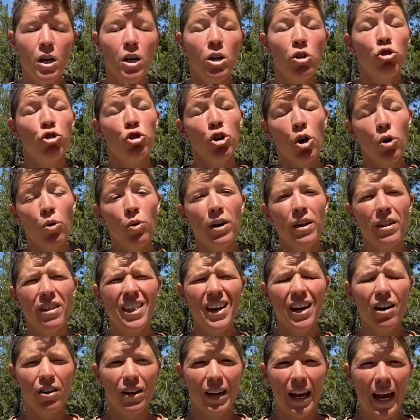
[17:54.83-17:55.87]
So
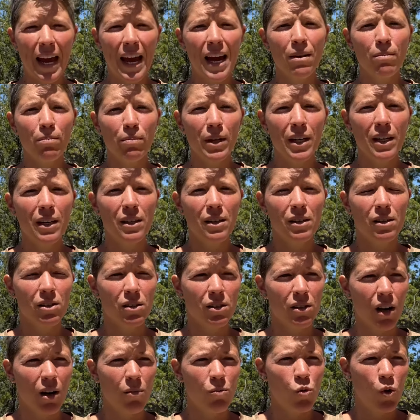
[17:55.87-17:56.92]
there can be
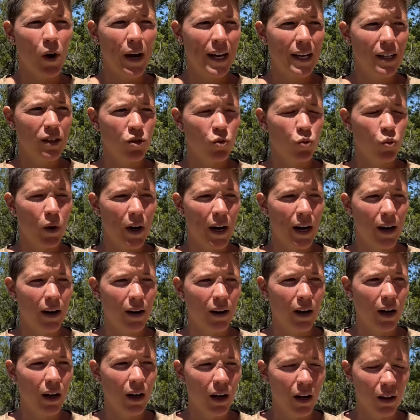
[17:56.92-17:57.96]
some ways
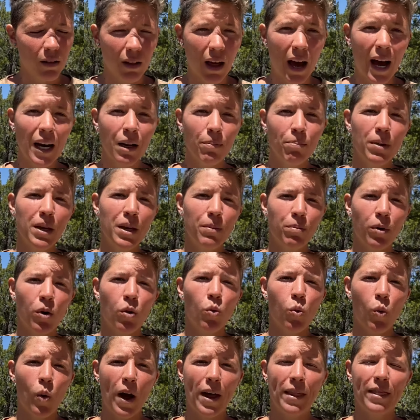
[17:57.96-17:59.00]
where a lot of
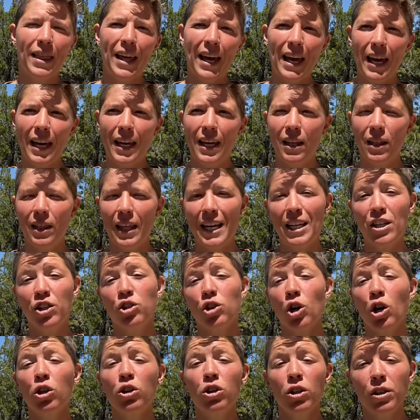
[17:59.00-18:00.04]
people, when they
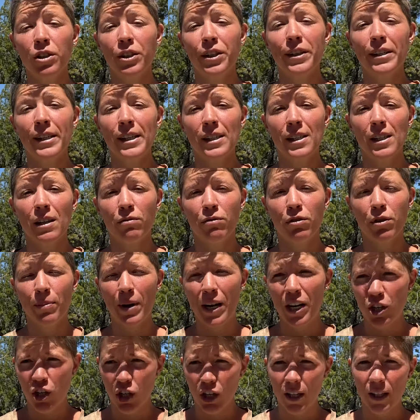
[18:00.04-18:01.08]
start to learn this
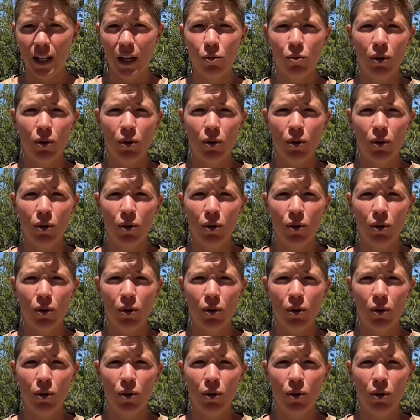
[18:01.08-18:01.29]
information and they